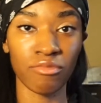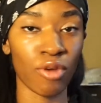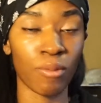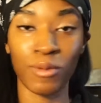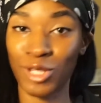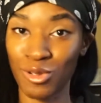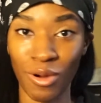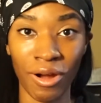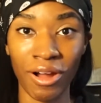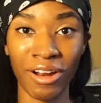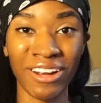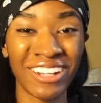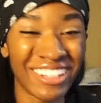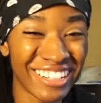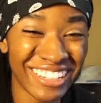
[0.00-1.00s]

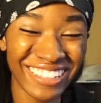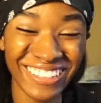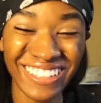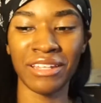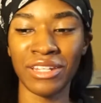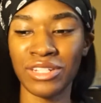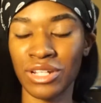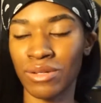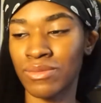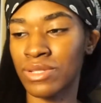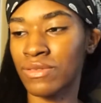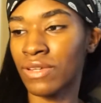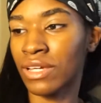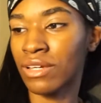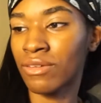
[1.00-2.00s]
repertoire in terms of
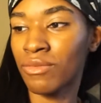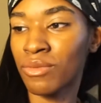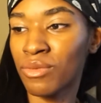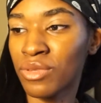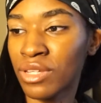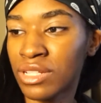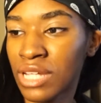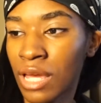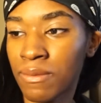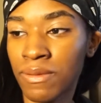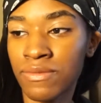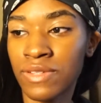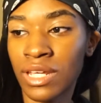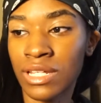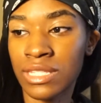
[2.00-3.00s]
like the type
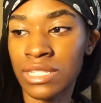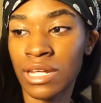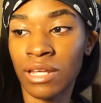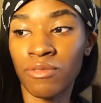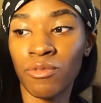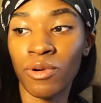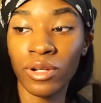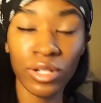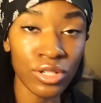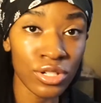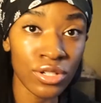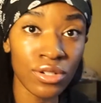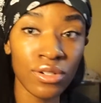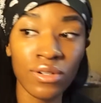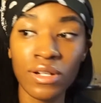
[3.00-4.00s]
of dance that I want to
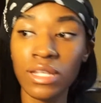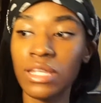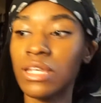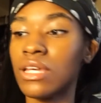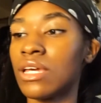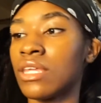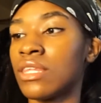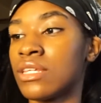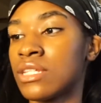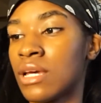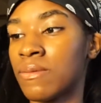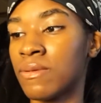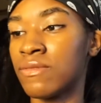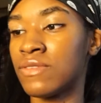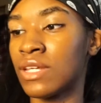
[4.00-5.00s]
do and the
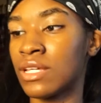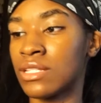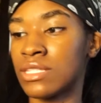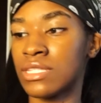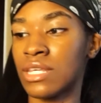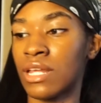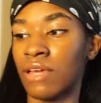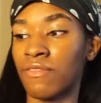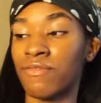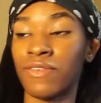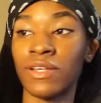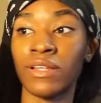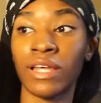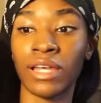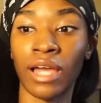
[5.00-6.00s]
type of dance that I
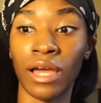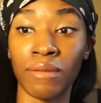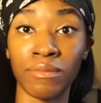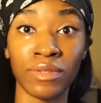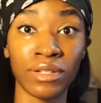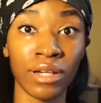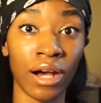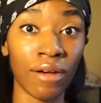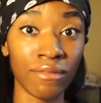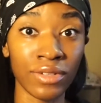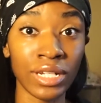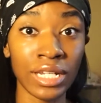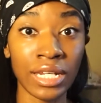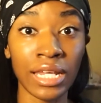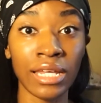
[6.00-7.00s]
feel like I'm
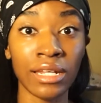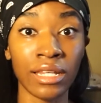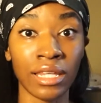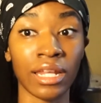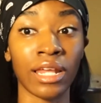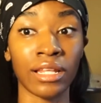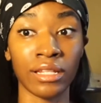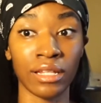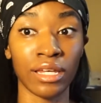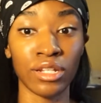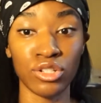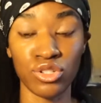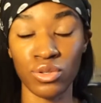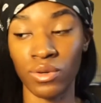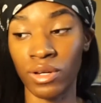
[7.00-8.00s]
confident in and that I
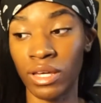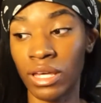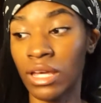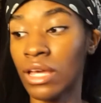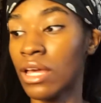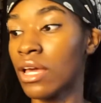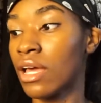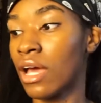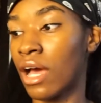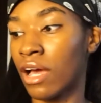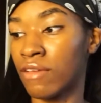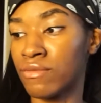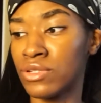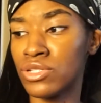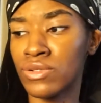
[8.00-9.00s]
enjoy.
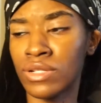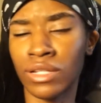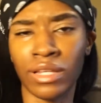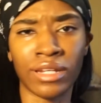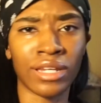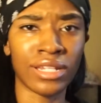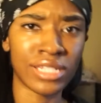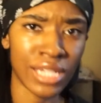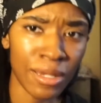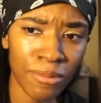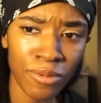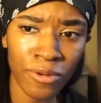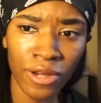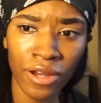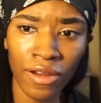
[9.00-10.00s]
I've been doing a lot of
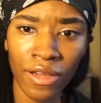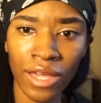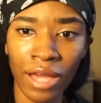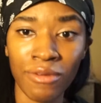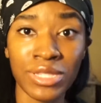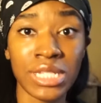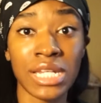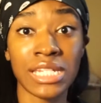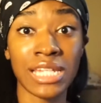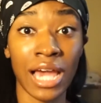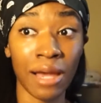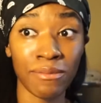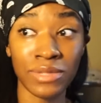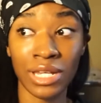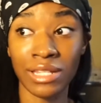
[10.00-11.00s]
contemporary. I was in a
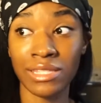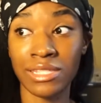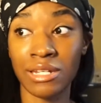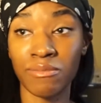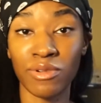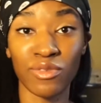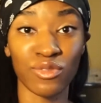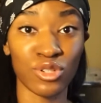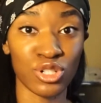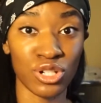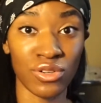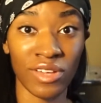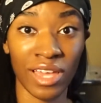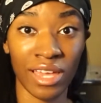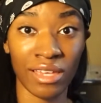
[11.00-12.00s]
tap dance number for
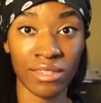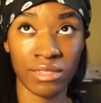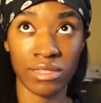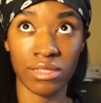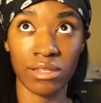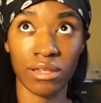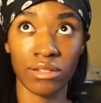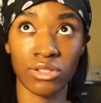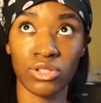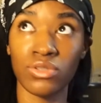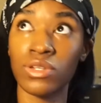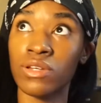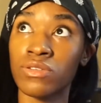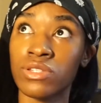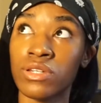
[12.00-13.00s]
Showcase 2
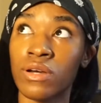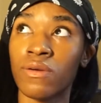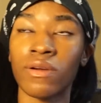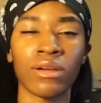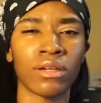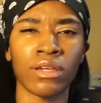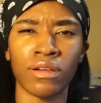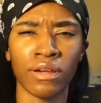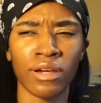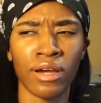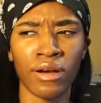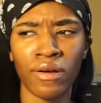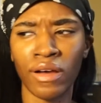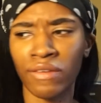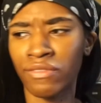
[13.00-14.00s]
years ago or a year
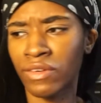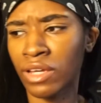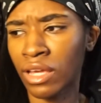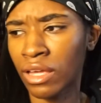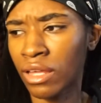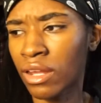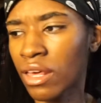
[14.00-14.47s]
ago, I forget.